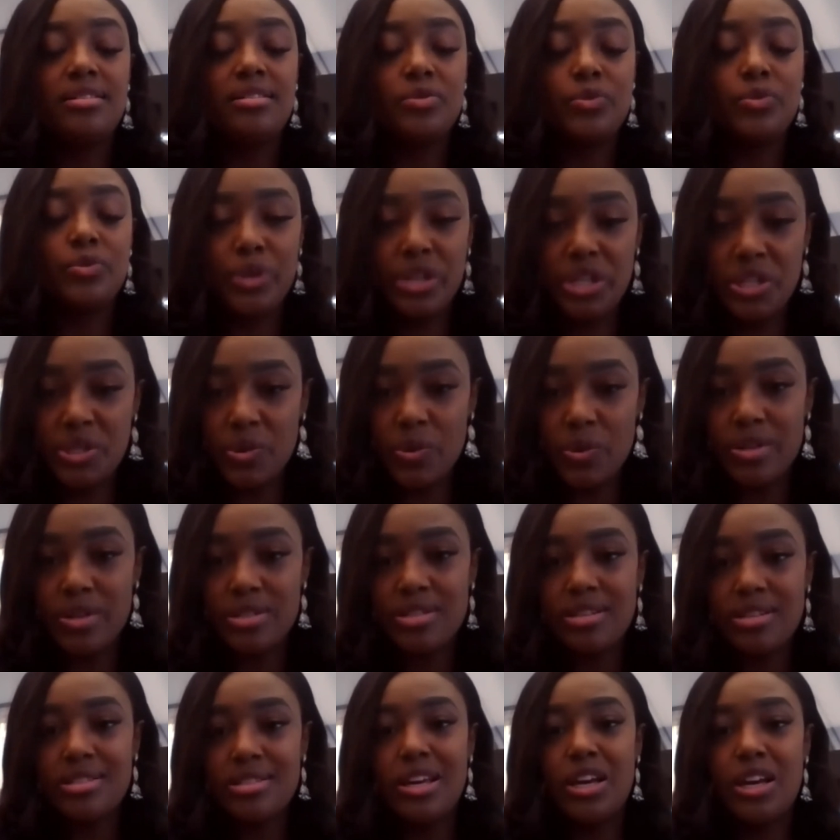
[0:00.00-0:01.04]

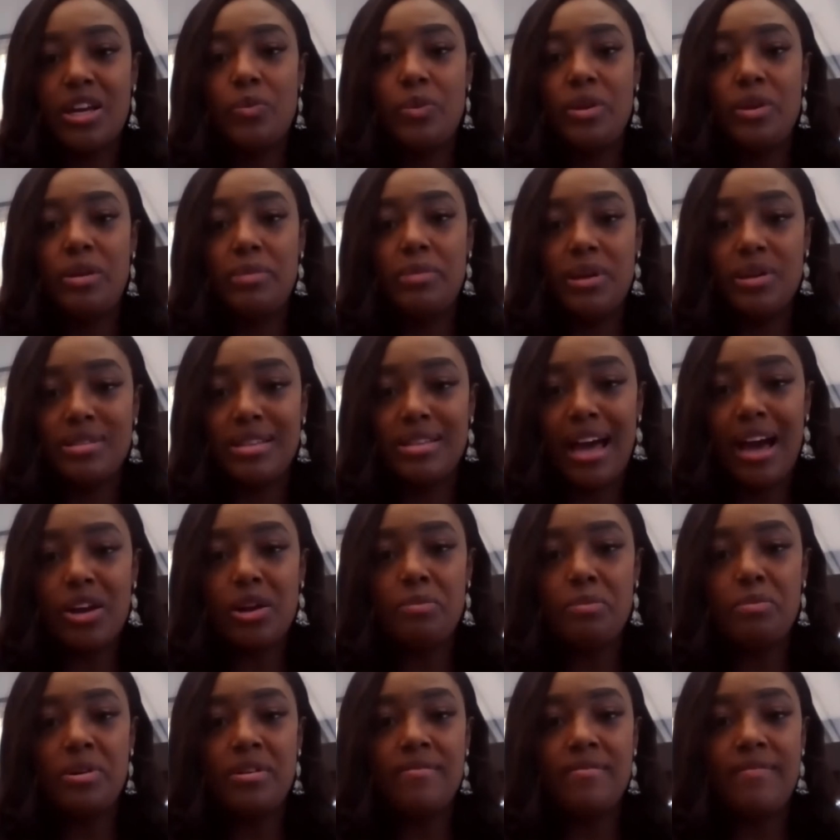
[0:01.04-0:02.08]
resources could we build out or
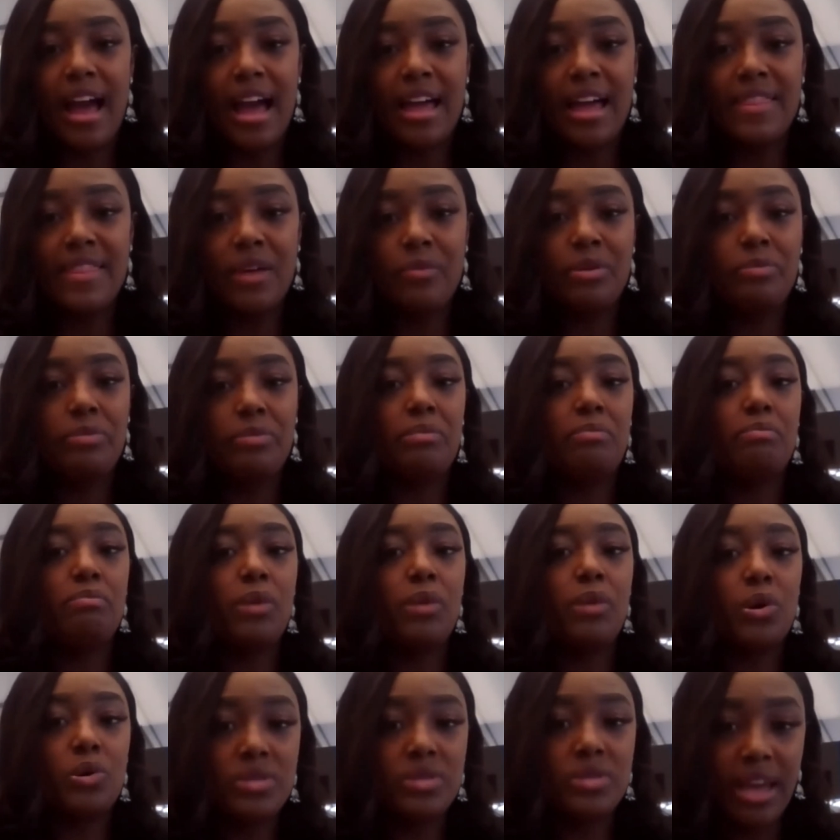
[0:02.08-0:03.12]
provide that would be
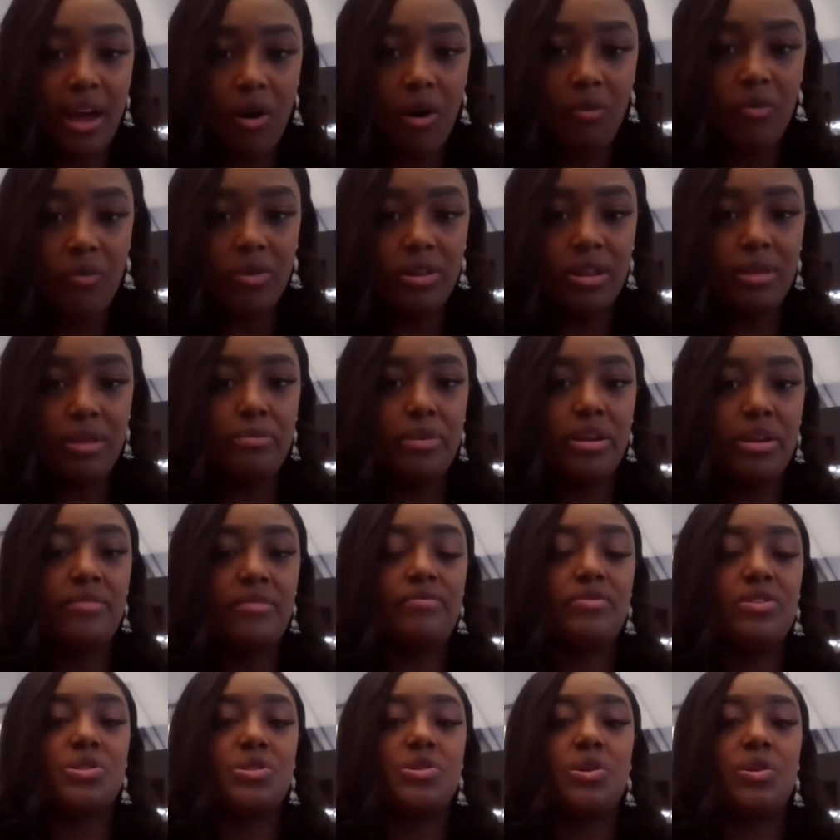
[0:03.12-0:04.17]
most helpful and
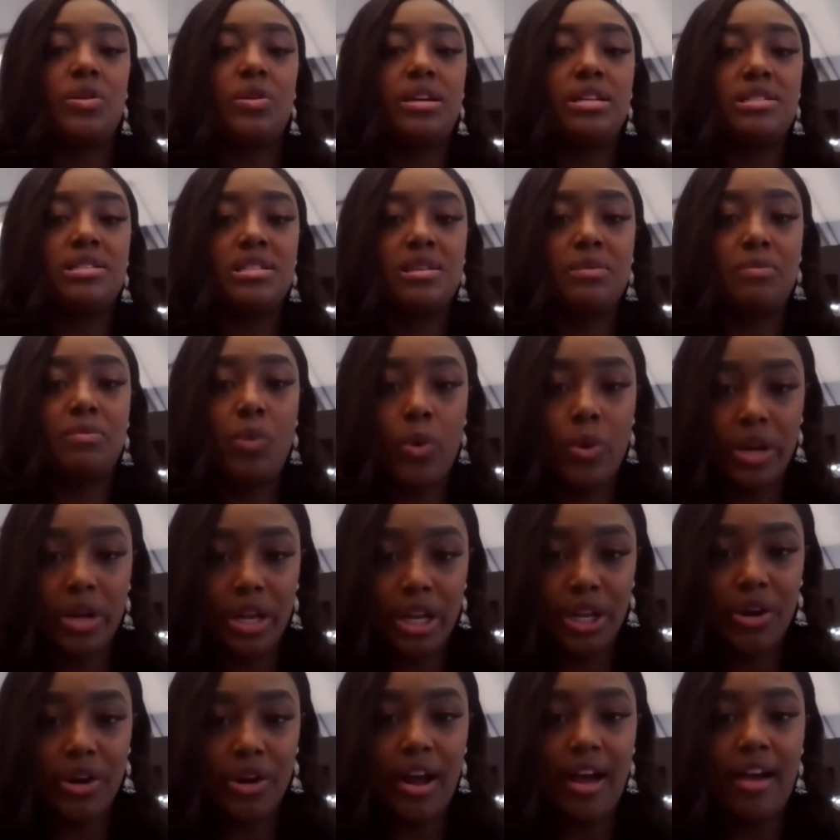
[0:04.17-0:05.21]
beneficial in
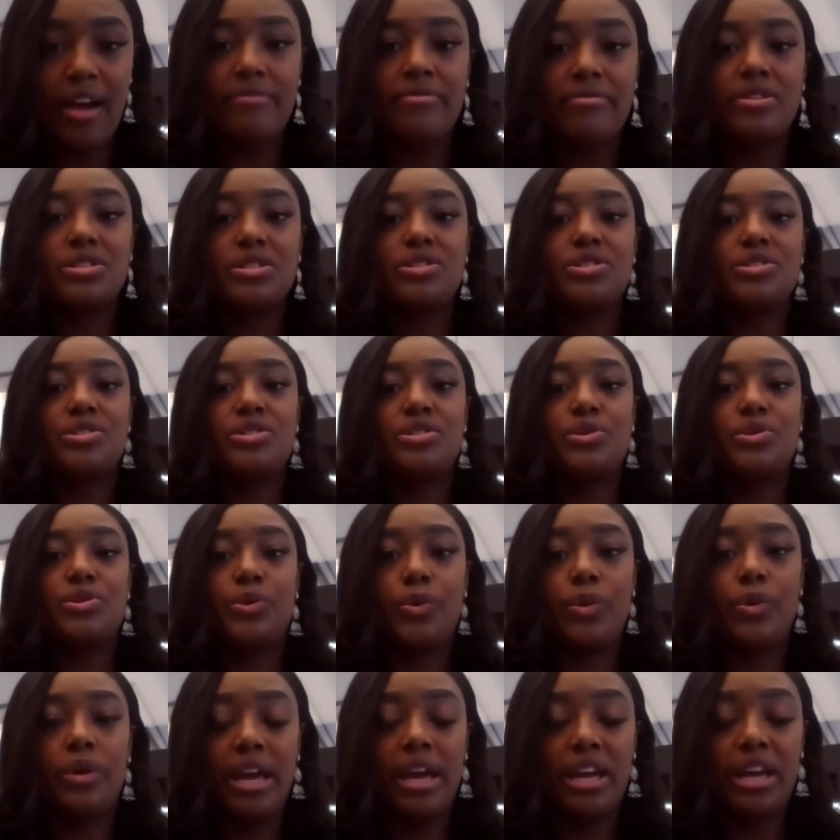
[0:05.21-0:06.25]
supporting your efforts
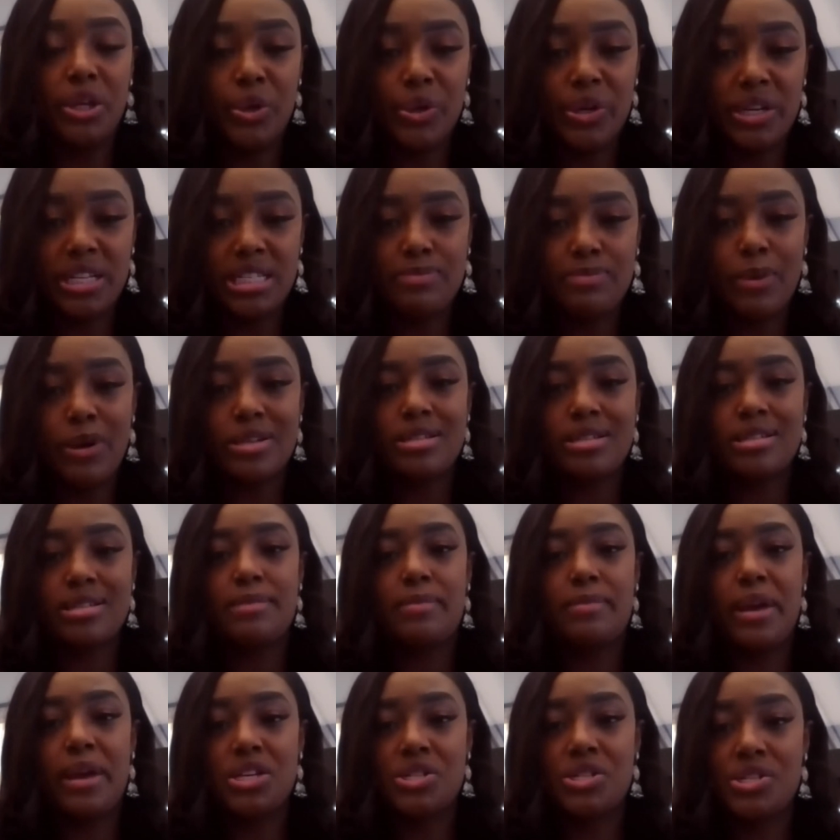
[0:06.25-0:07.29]
to increase
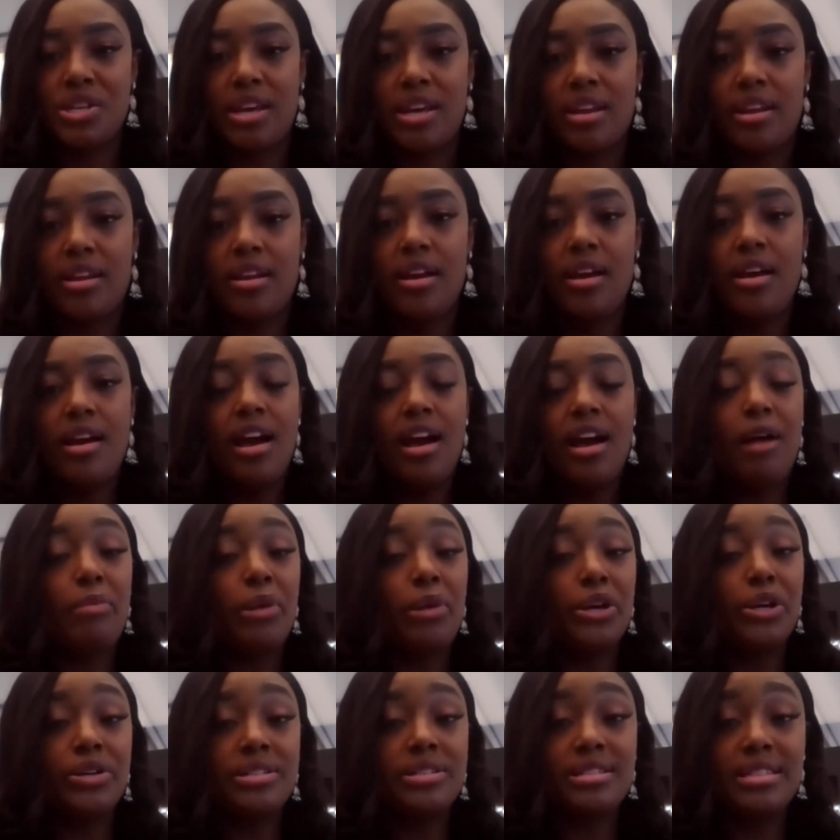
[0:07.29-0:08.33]
participation
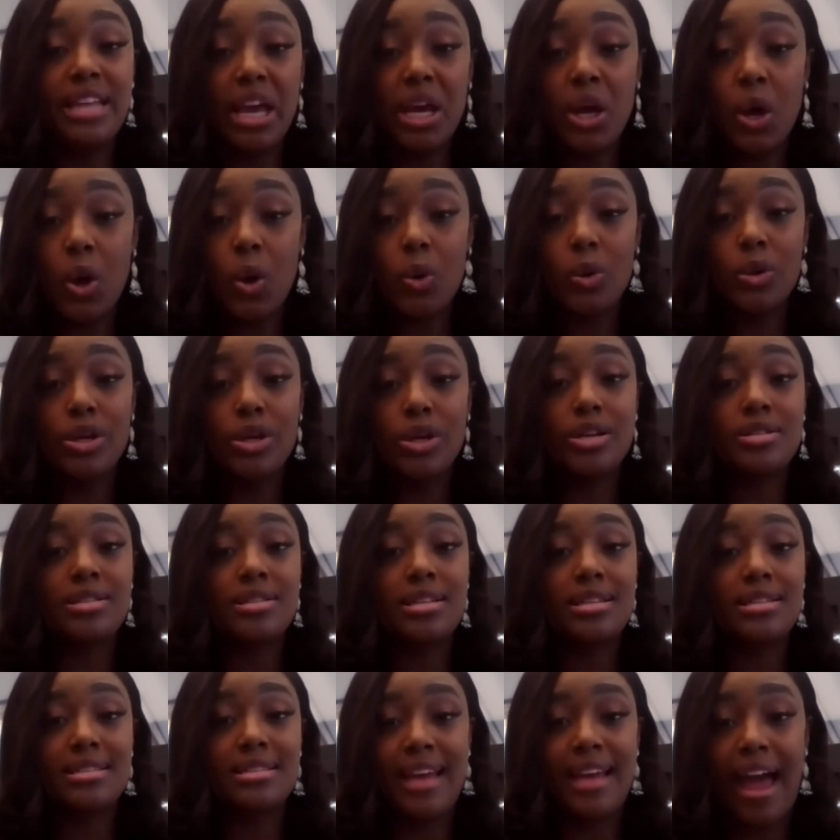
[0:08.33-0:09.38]
among your
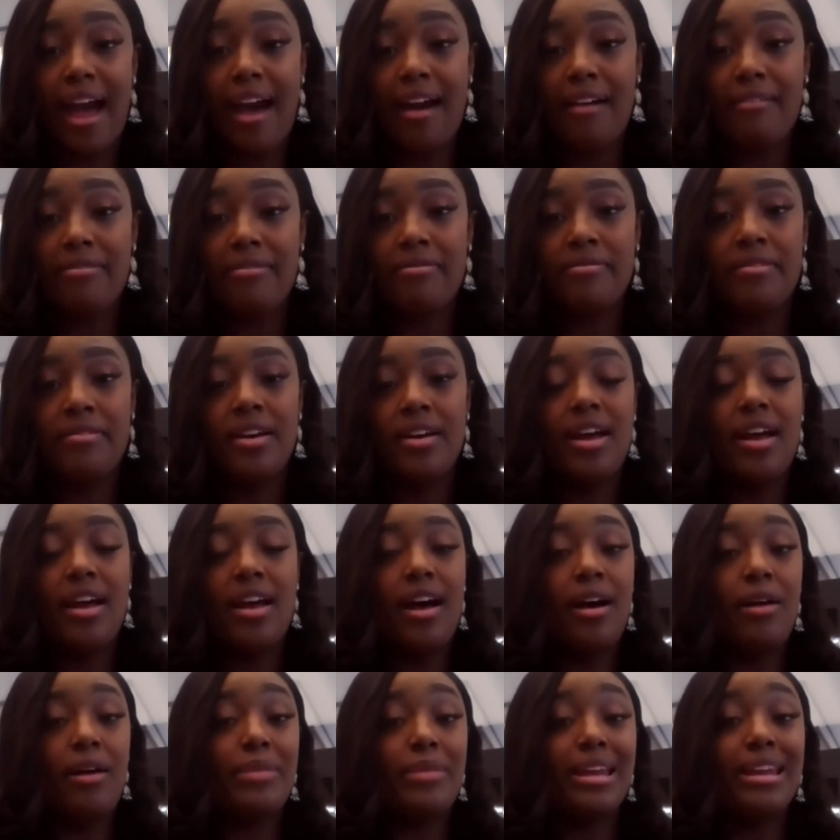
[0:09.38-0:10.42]
stakeholders, staff,
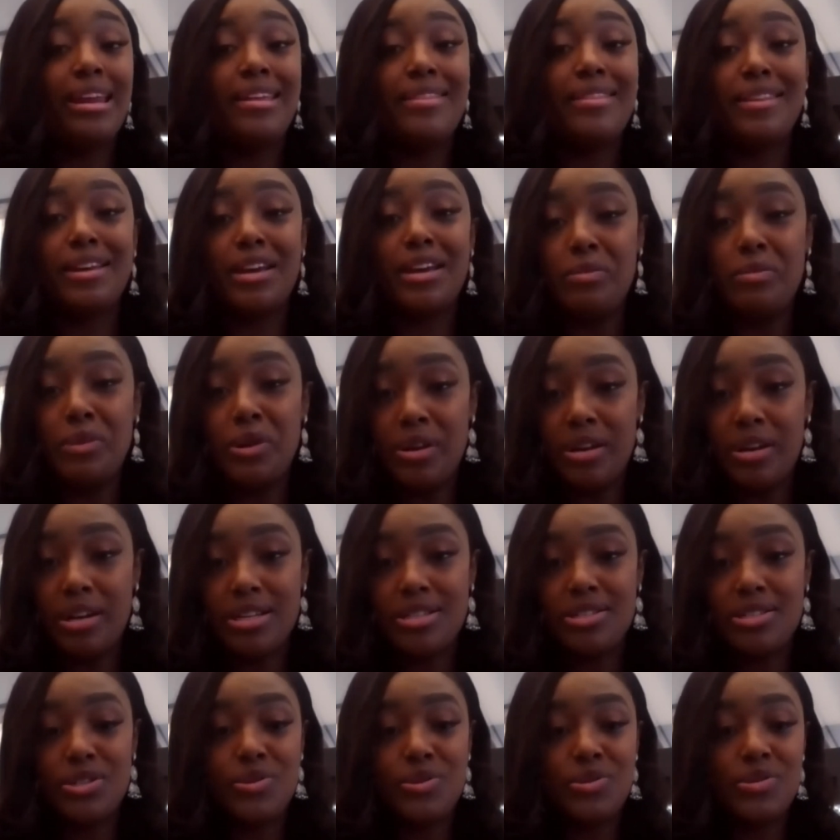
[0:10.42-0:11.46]
and in the
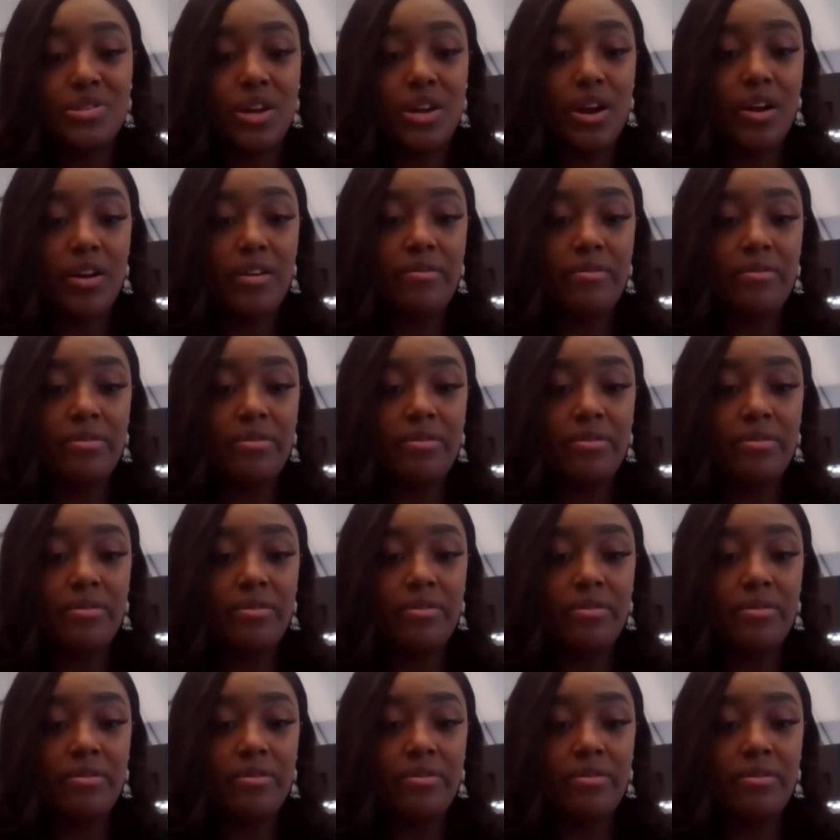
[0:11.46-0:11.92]
communities you serve?